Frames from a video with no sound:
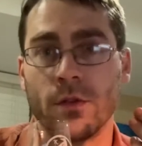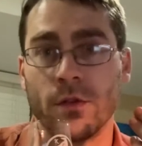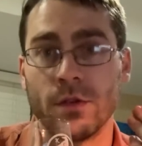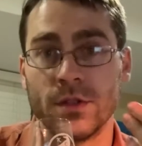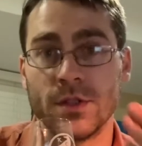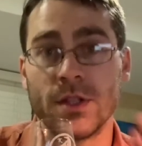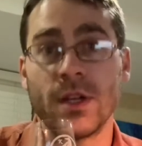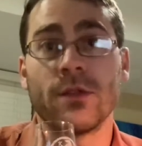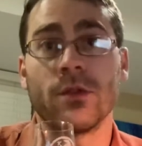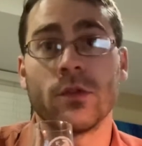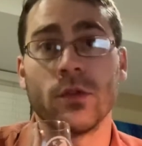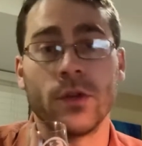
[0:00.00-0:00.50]

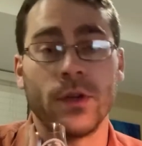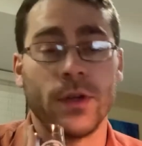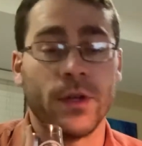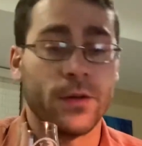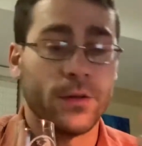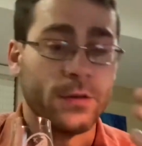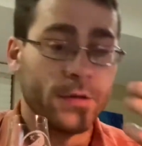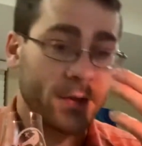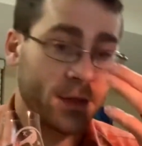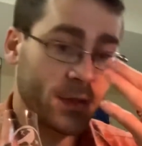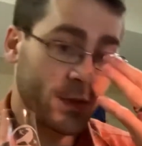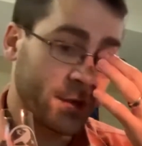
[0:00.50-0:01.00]
several
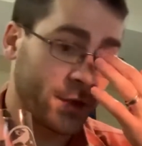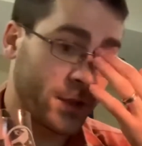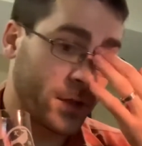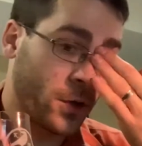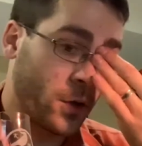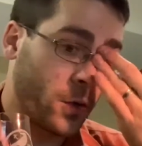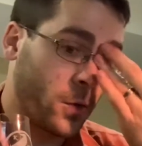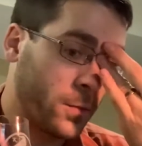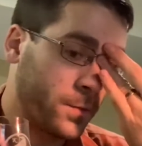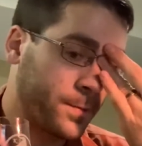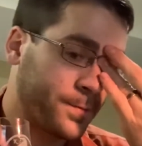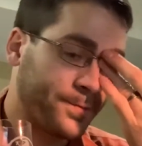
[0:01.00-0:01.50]
years,
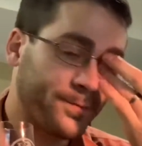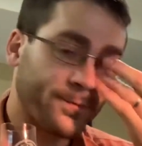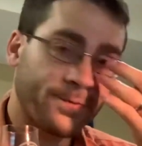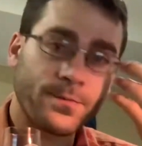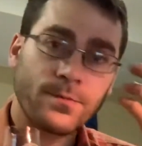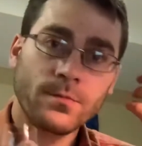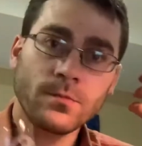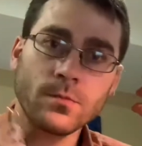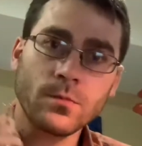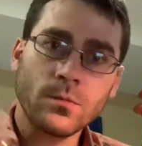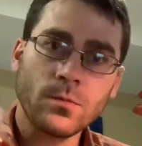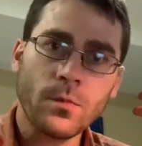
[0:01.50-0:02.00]
so
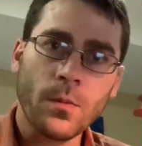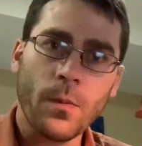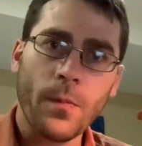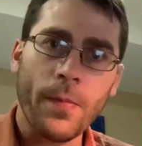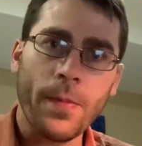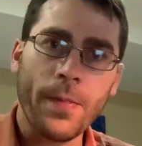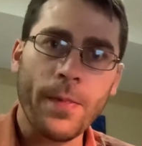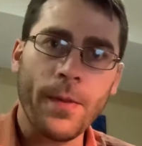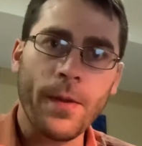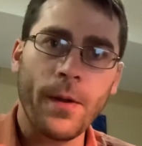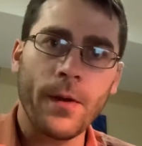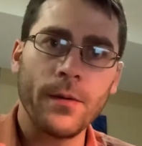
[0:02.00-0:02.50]

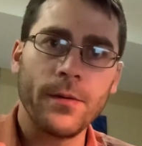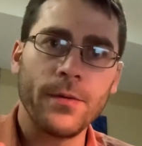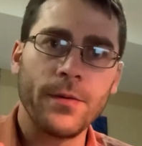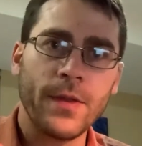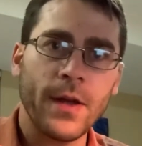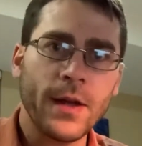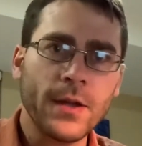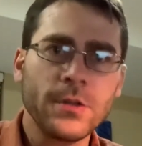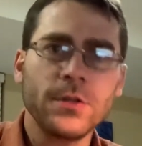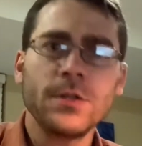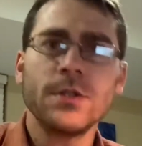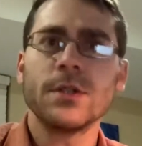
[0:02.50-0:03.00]

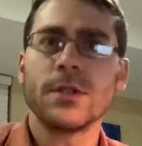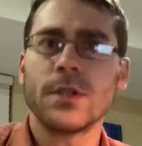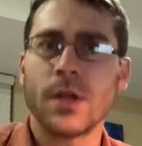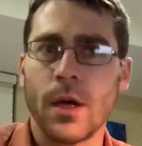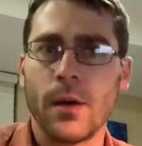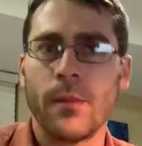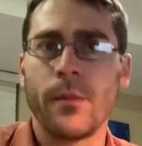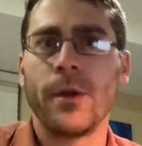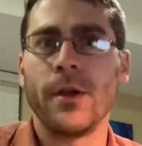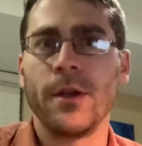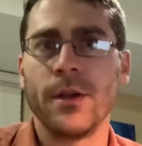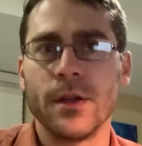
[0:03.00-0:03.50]
that should
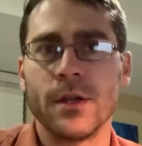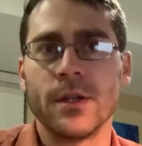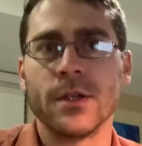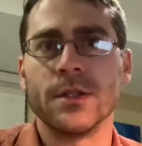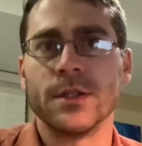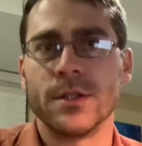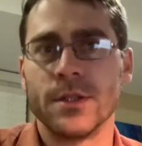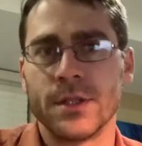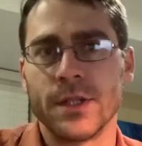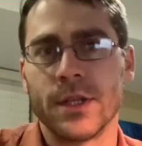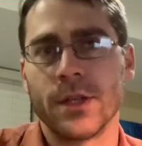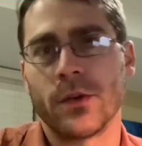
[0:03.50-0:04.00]
come into
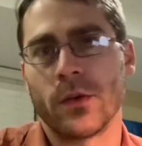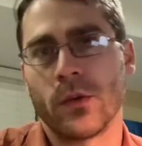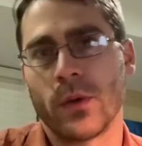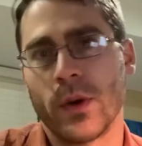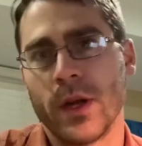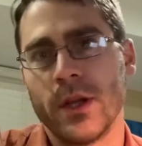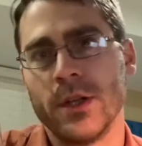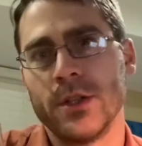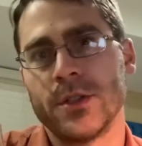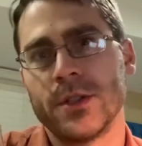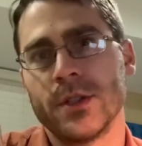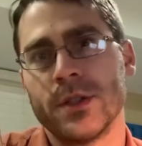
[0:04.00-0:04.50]

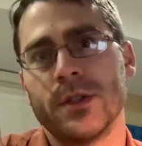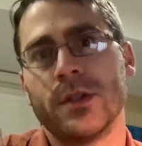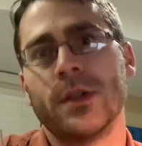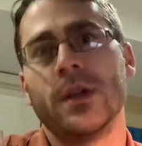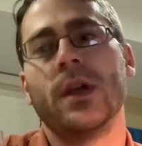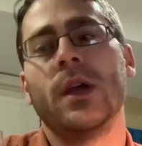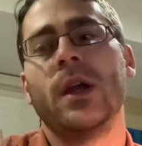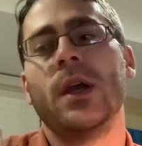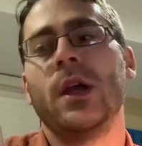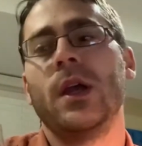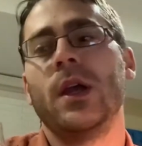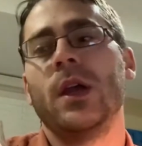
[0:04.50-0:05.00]
consideration
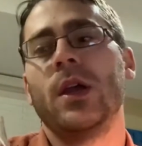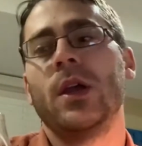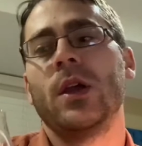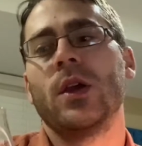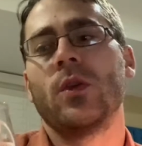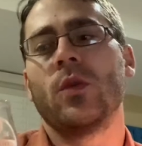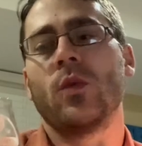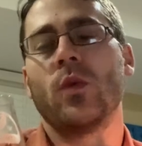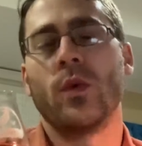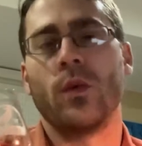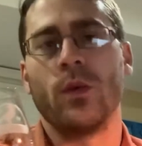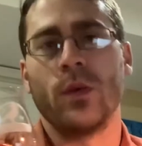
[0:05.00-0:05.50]

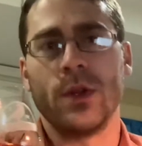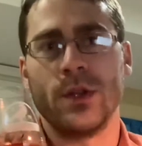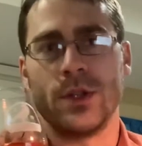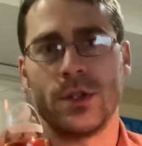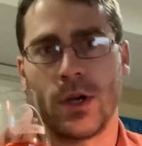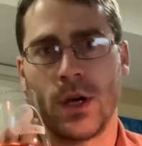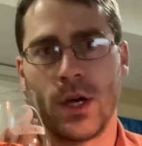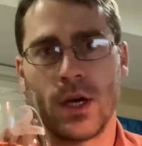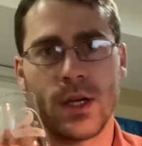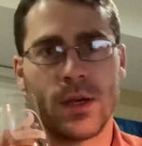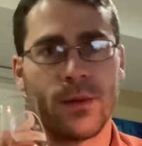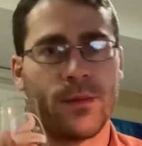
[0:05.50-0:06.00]
when we
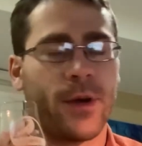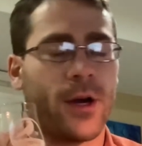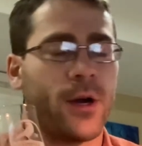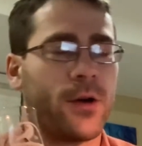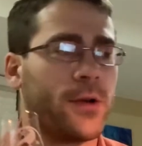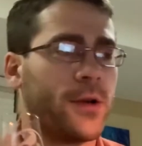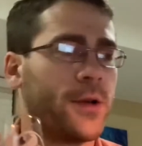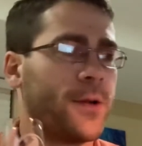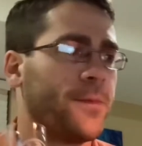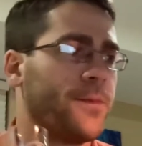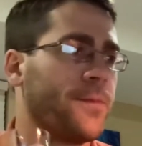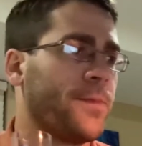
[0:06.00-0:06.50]
talk about
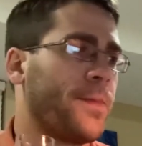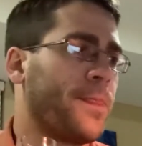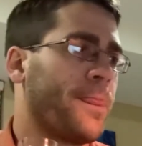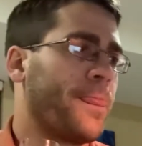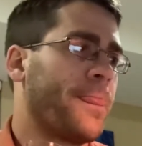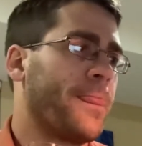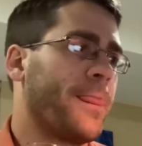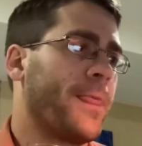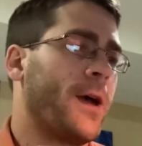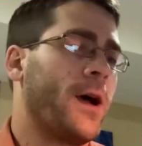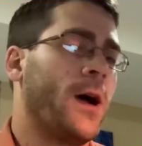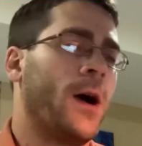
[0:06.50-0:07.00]
it.
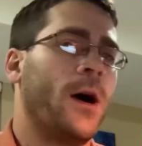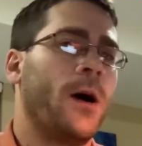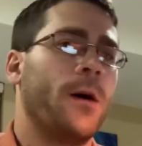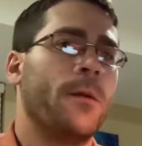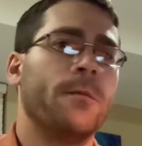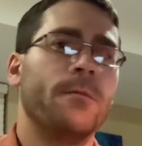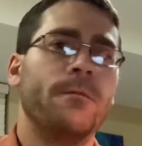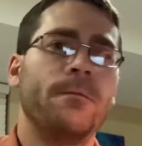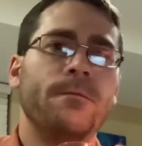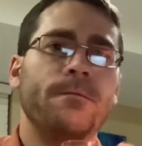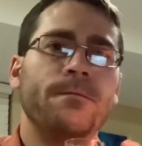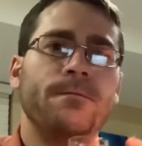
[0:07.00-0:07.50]

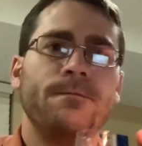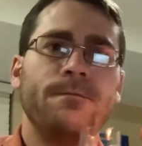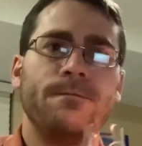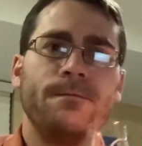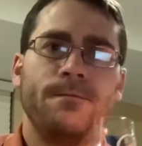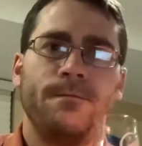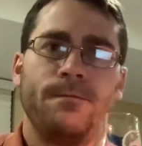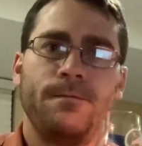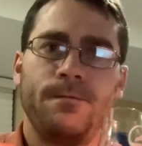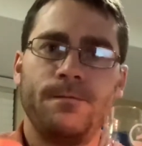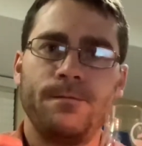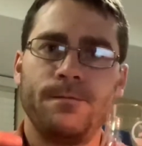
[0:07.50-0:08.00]
For
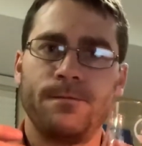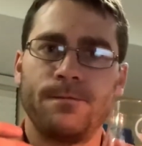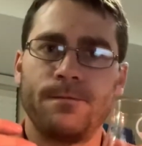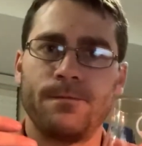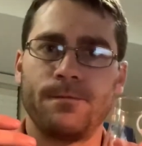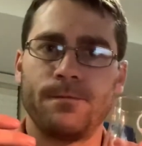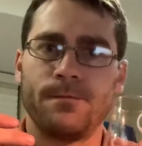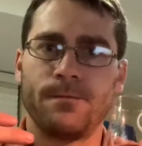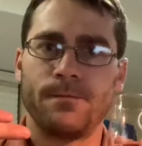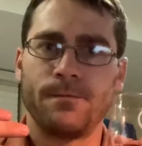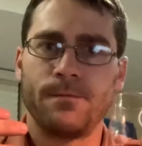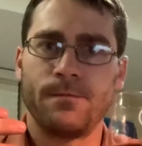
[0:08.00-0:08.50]

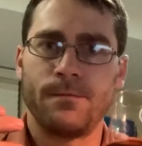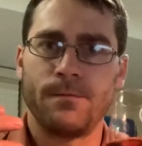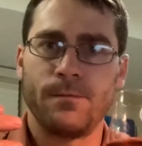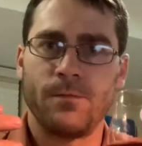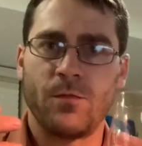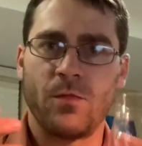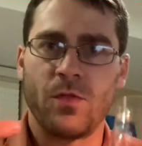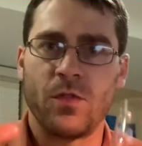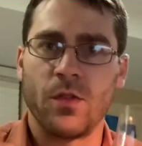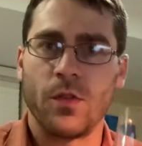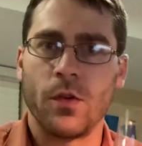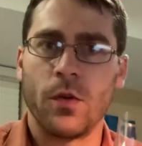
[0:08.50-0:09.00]

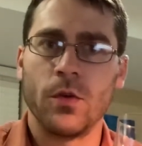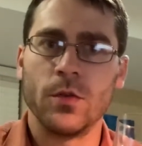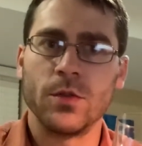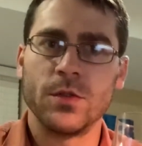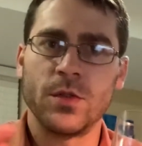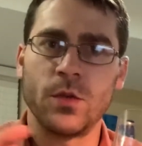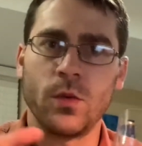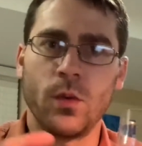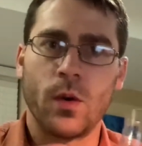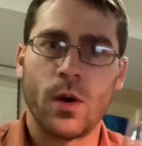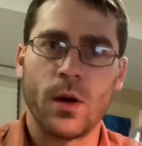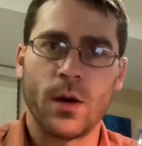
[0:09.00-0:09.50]
those
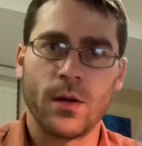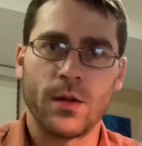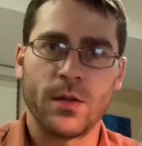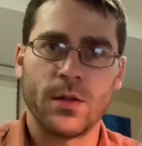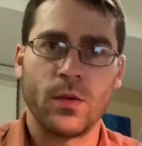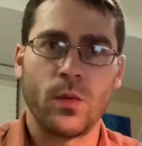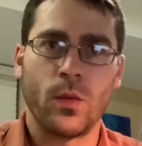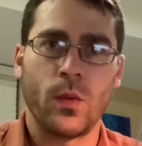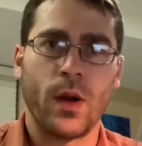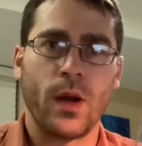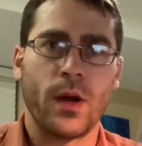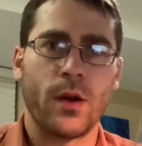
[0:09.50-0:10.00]
who aren't
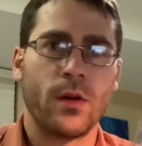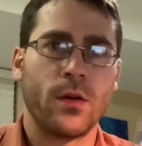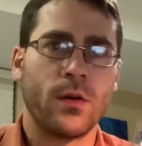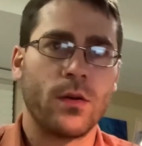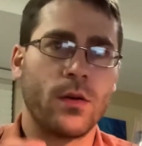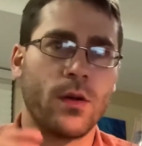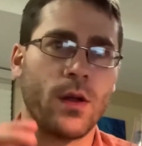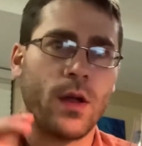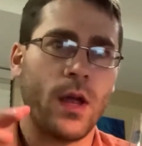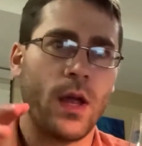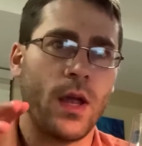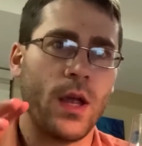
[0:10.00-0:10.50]
aware,
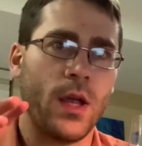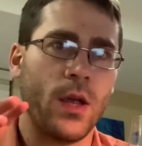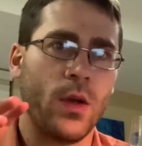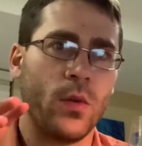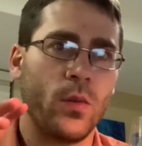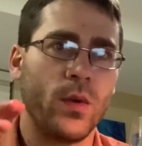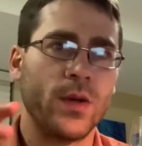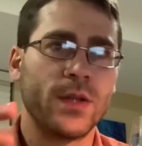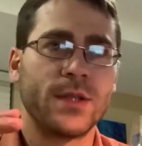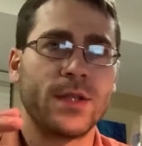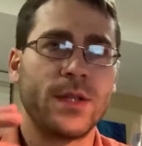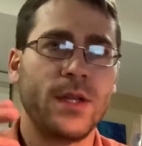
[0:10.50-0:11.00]
a
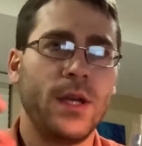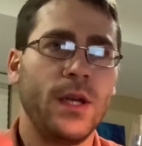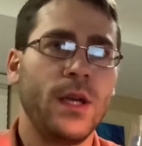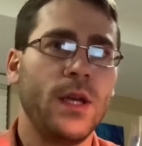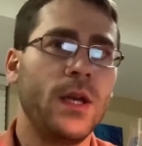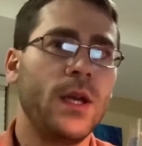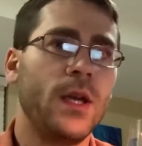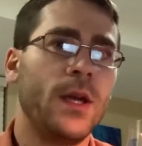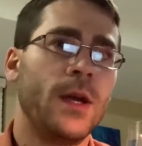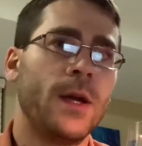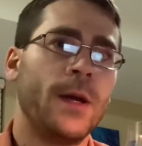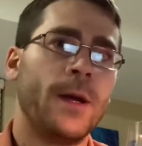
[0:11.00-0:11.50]
whiskey